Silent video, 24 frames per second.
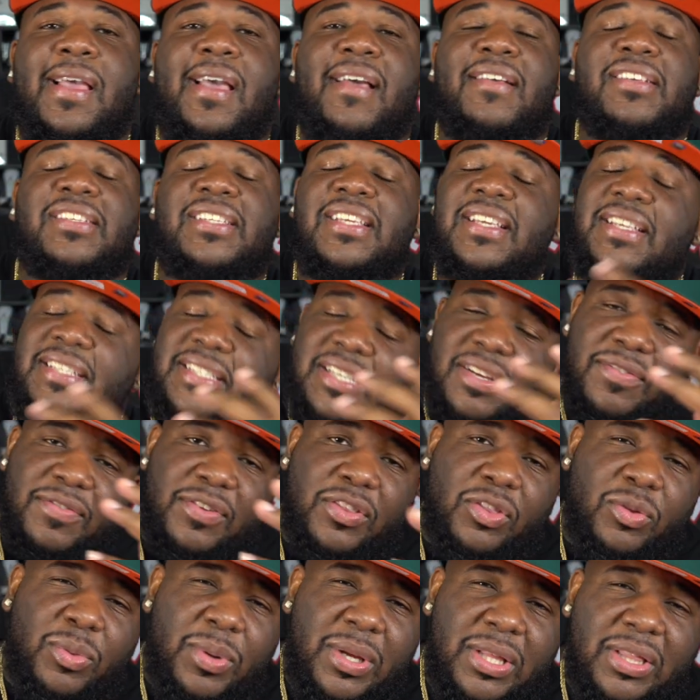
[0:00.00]
Seen some for
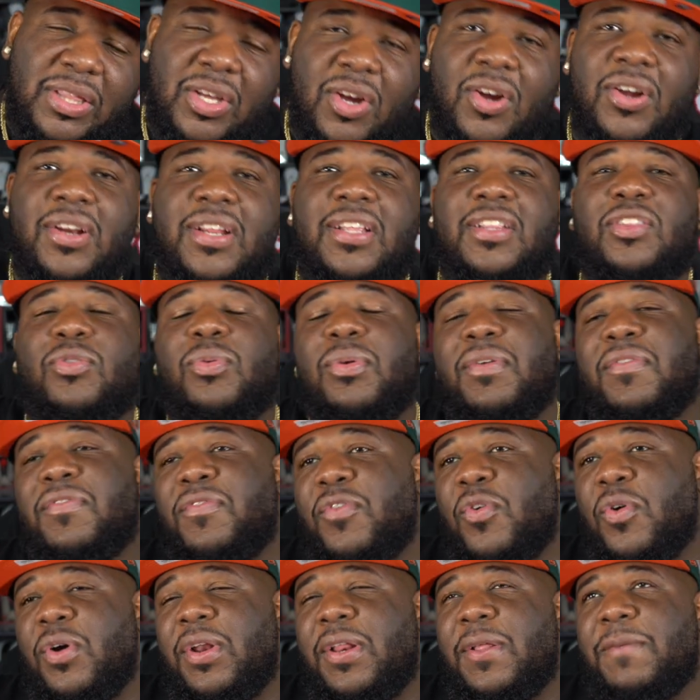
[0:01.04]
330,
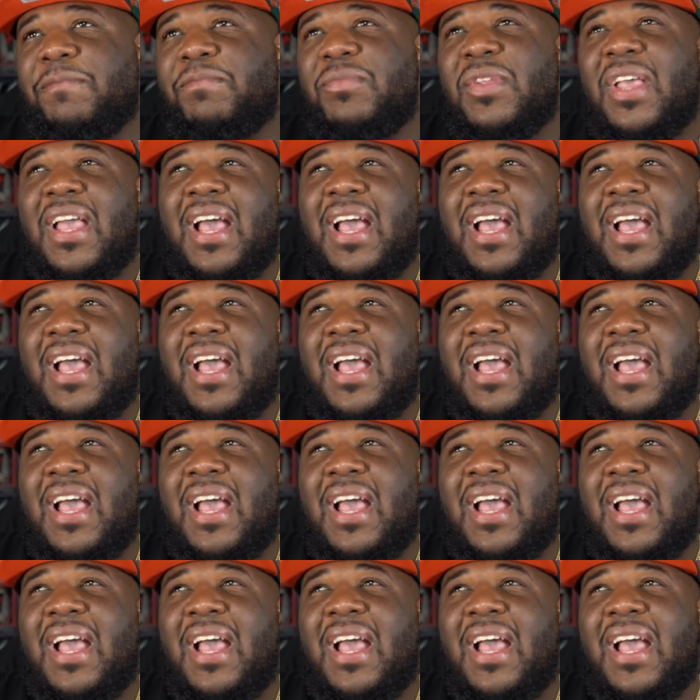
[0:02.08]
340.